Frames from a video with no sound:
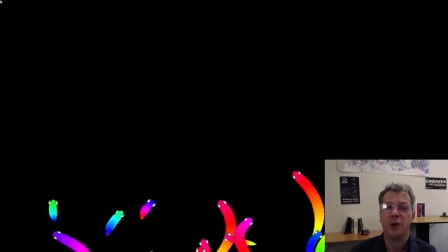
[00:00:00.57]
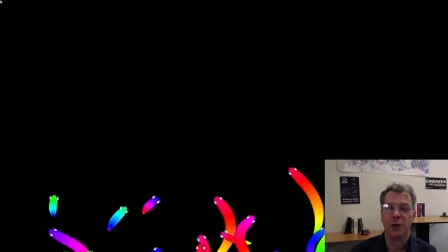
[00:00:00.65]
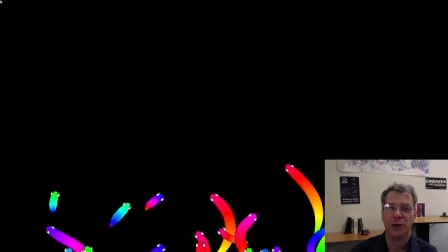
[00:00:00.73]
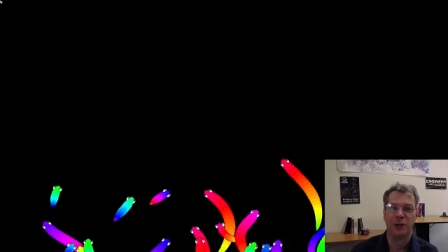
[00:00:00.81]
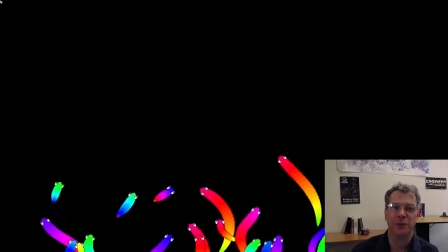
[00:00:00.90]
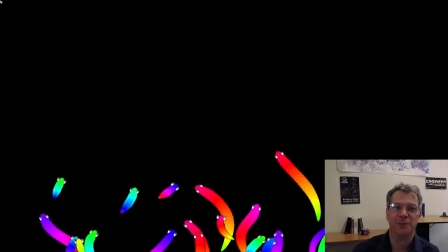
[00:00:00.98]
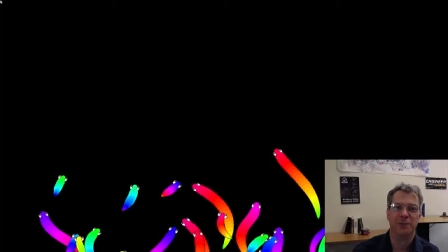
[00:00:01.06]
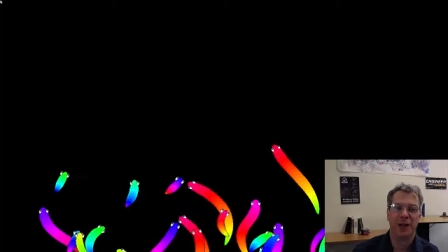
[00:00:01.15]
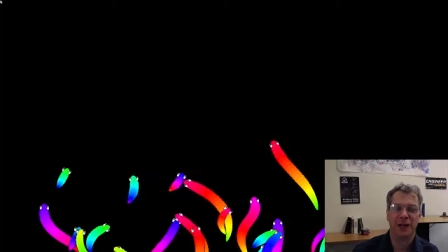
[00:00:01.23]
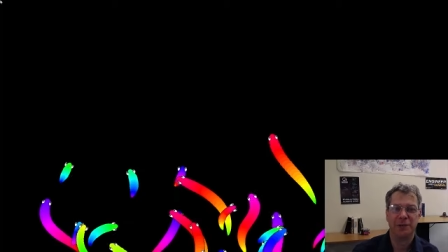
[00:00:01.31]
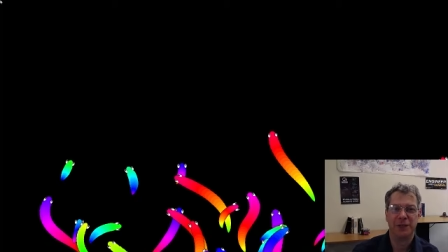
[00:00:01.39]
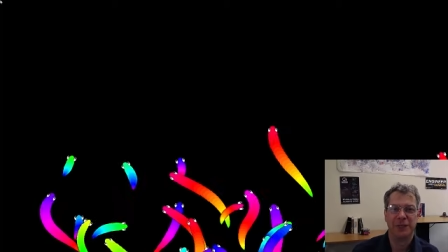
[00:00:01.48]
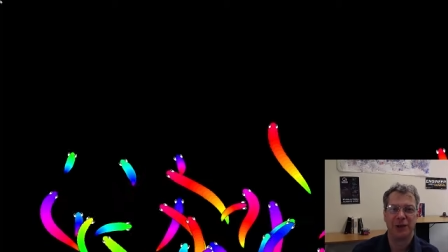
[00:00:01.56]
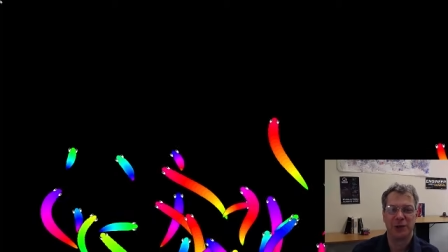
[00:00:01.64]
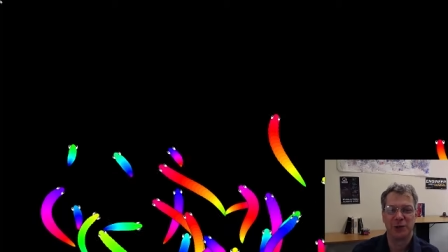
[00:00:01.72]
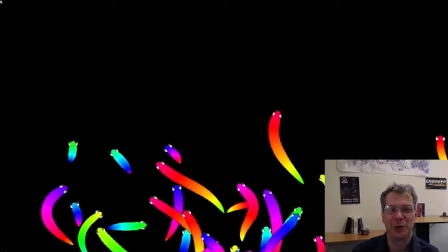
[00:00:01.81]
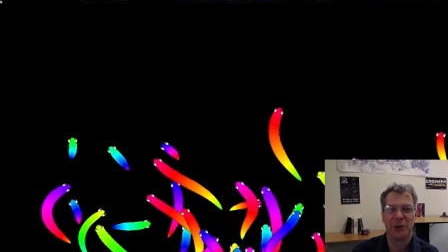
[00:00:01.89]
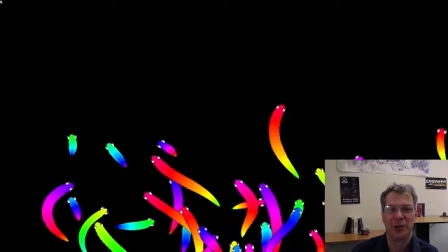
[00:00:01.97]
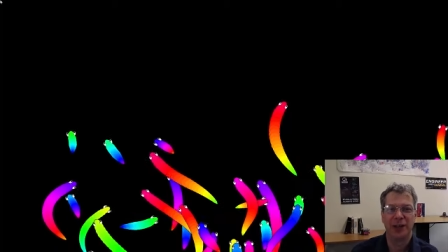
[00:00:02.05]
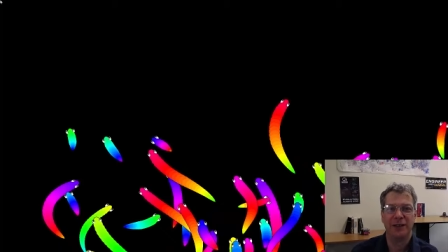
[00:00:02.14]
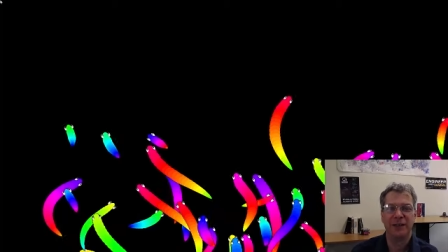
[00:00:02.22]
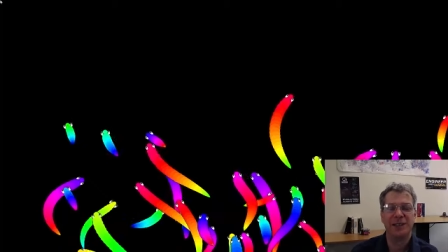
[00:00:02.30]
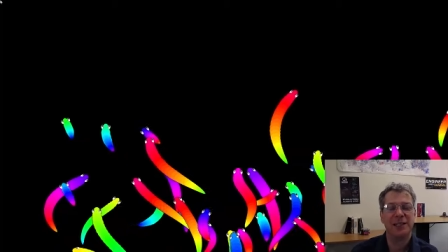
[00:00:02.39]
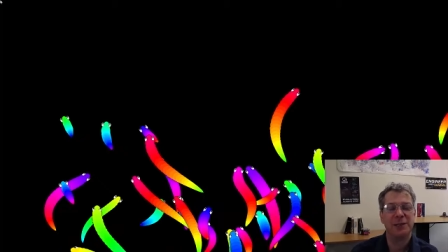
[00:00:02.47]
Welcome, my name is Terry Soule, and
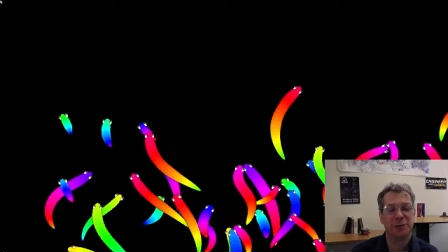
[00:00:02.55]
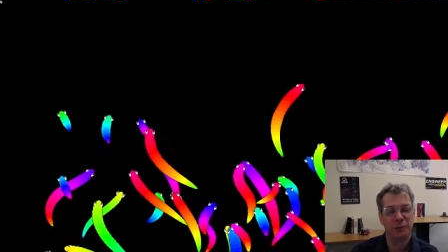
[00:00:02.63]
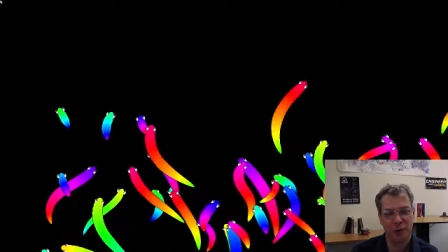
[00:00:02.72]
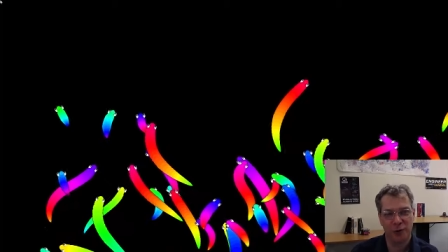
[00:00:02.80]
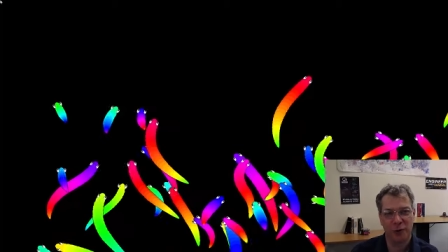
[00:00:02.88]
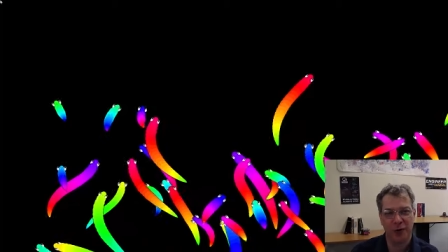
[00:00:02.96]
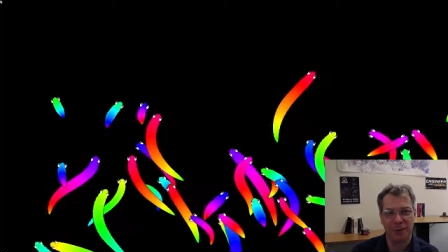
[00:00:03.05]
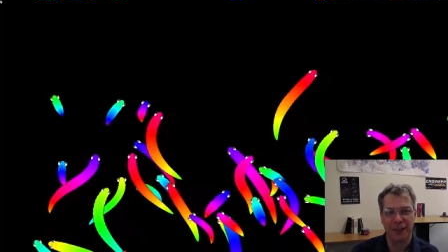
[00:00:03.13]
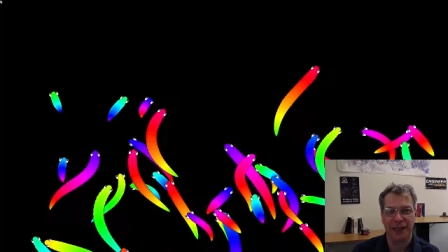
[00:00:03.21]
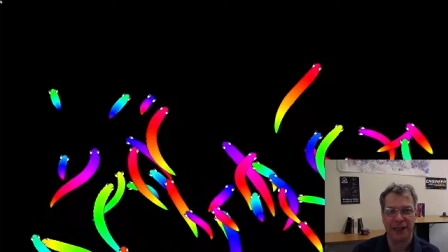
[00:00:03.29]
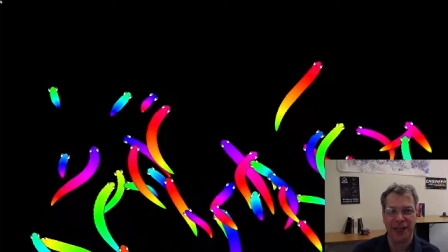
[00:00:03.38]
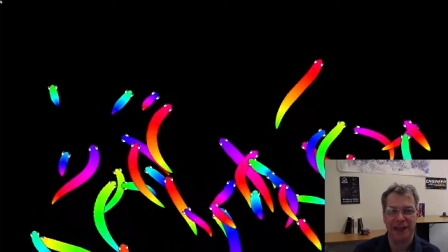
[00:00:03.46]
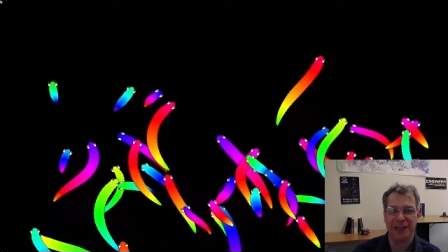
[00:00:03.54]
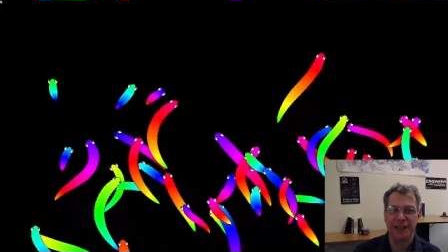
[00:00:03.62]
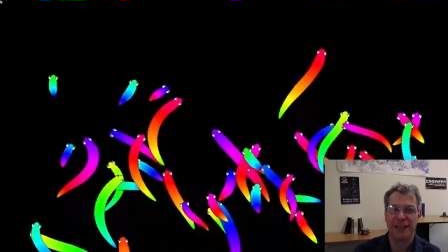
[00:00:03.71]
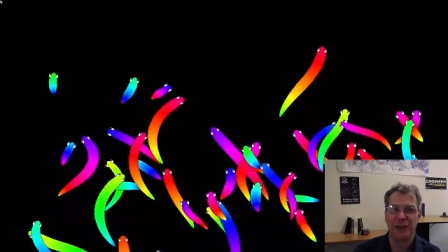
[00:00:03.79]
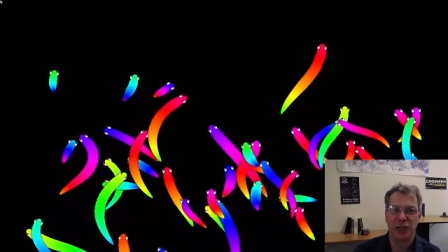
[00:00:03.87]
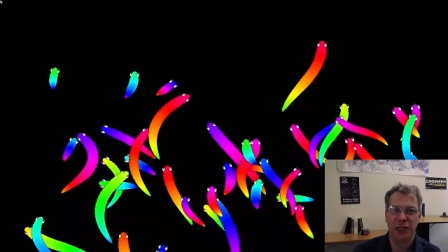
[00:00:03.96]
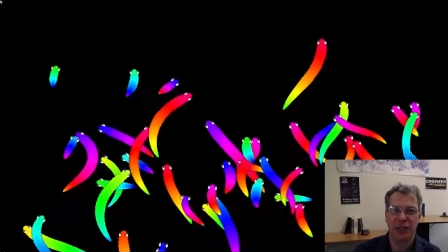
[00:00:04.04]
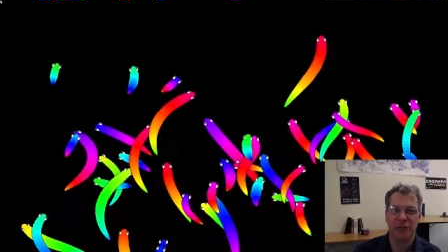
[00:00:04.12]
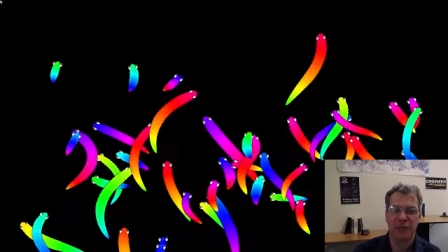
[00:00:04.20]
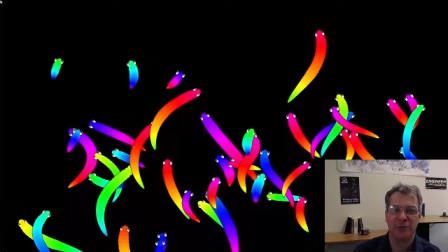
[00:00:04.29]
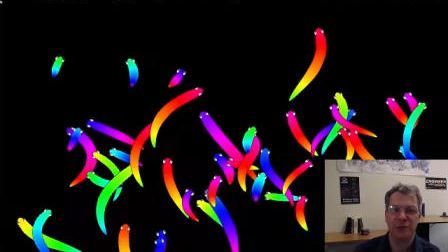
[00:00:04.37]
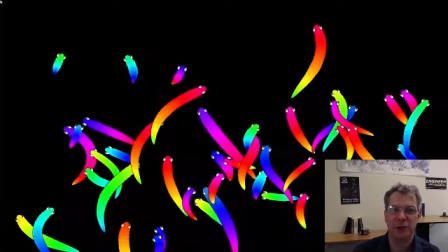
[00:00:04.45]
this is Programming Chaos, a channel
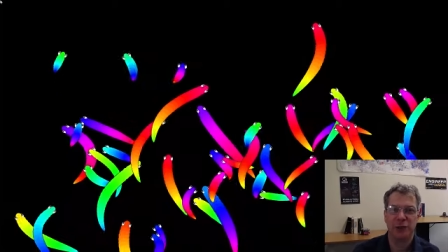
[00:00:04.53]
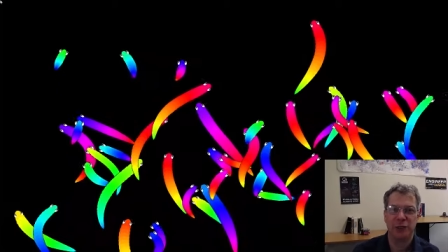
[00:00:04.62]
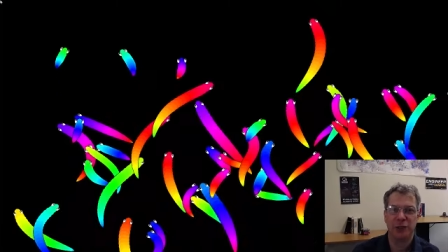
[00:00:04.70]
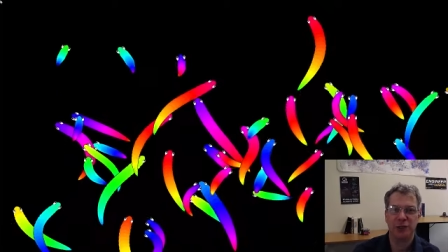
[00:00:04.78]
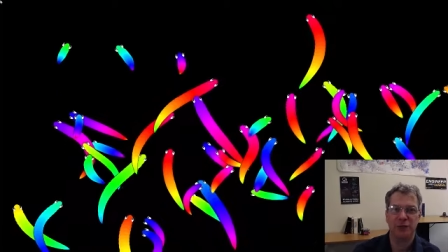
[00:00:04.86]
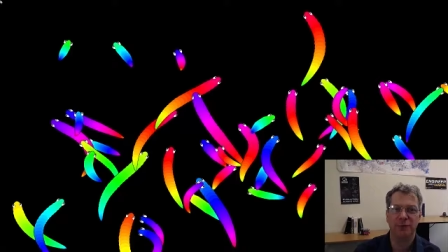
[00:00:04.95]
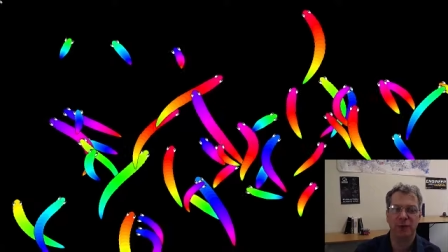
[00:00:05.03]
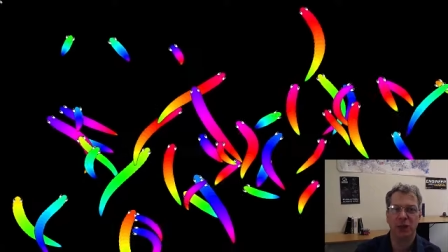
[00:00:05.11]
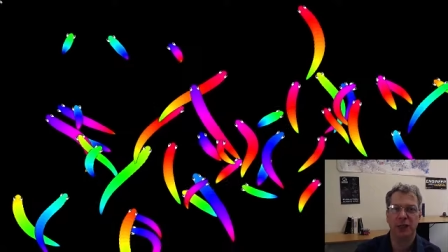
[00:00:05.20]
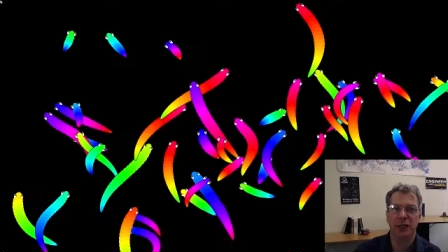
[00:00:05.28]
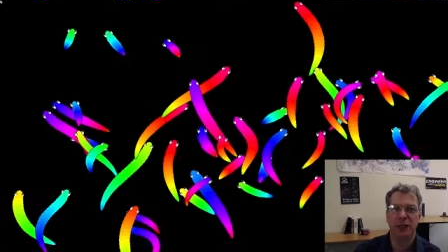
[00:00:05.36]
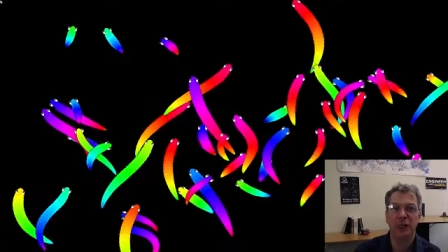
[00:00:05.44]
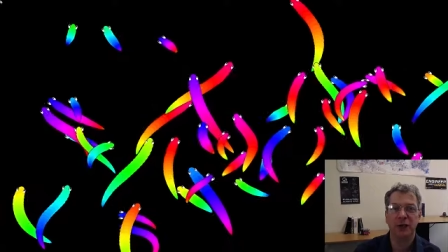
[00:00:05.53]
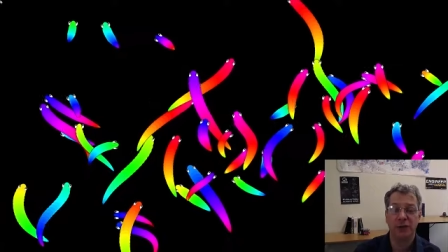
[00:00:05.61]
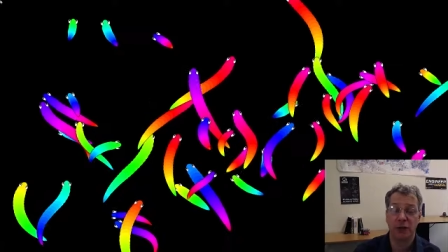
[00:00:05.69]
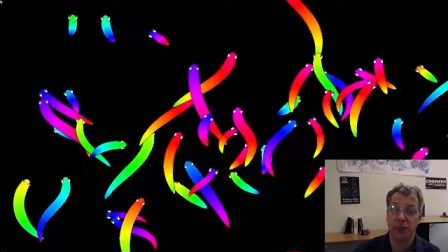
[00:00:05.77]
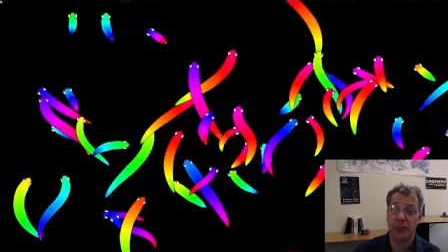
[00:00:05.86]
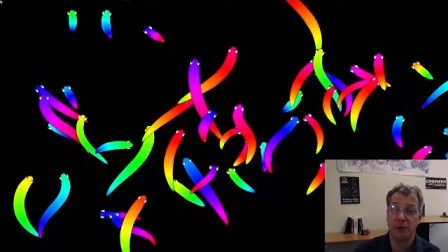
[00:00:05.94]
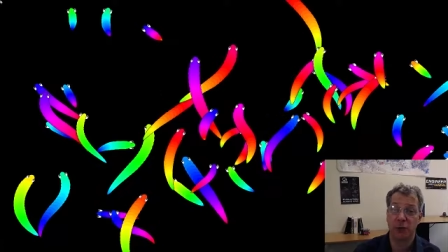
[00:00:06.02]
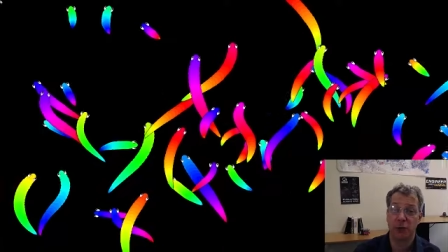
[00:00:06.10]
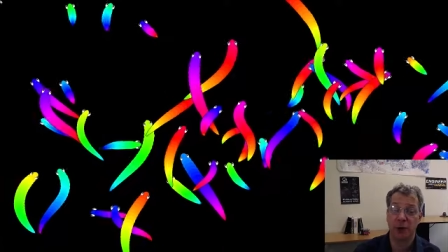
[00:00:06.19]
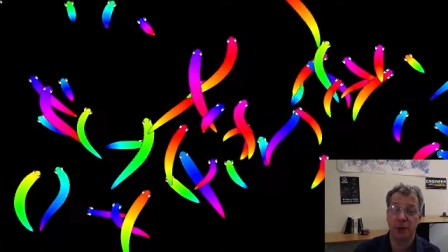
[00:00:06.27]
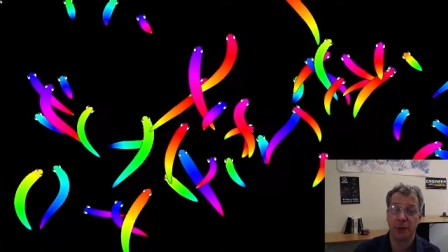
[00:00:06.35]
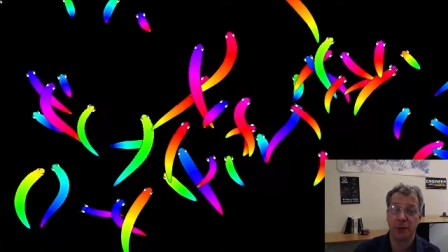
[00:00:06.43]
devoted to fun and interesting
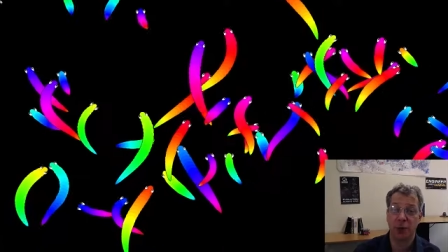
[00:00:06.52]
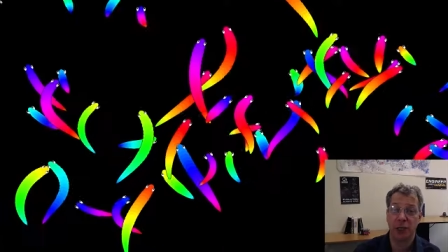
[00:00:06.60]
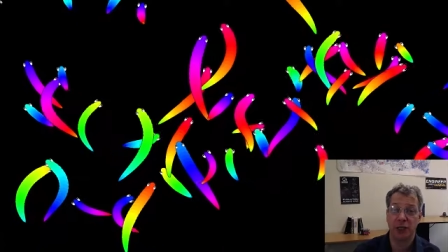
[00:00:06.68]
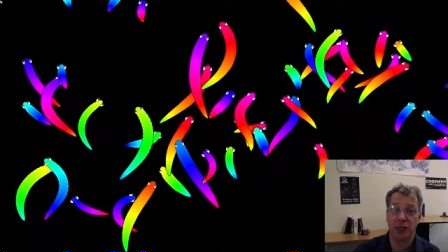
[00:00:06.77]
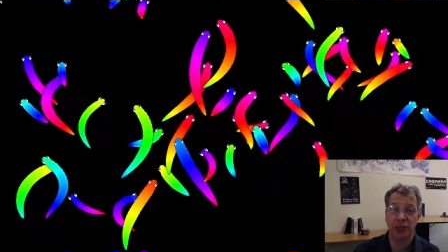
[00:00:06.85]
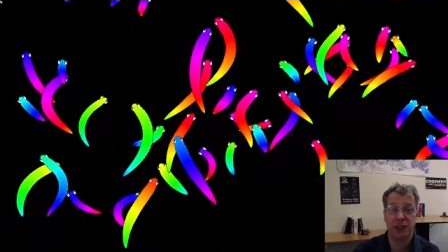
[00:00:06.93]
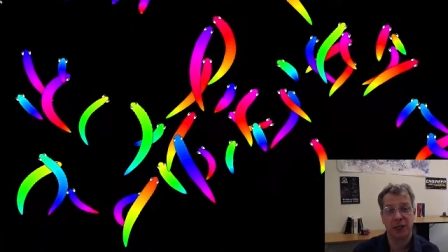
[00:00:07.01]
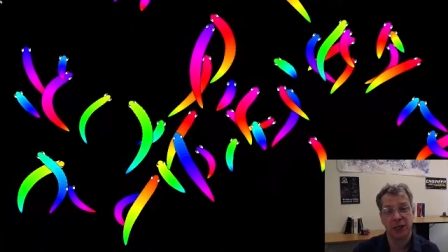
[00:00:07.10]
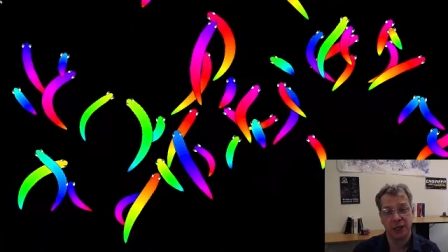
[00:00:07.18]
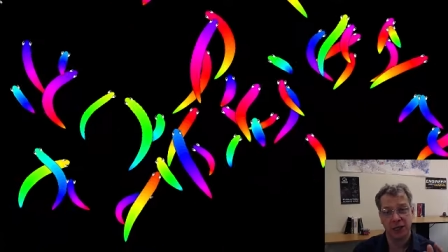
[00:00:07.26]
programming projects